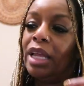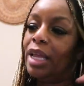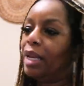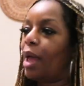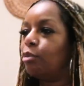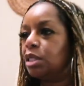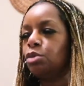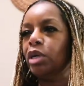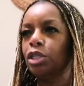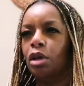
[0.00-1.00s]
And that was,
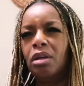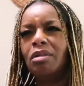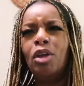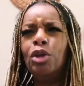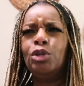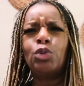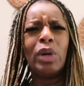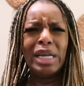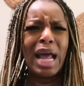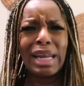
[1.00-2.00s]
what,
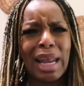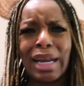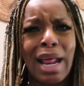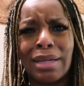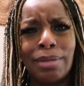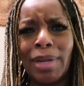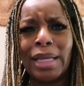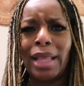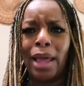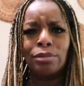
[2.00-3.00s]
$29.99 or something
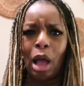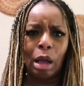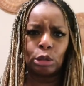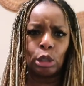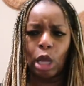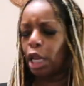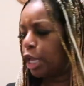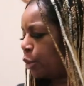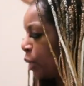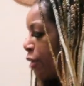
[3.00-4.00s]
like that? So, I'll show y'all
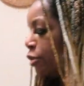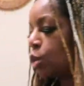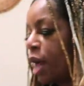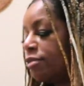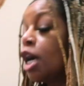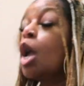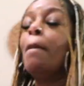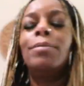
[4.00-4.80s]
later, whatever.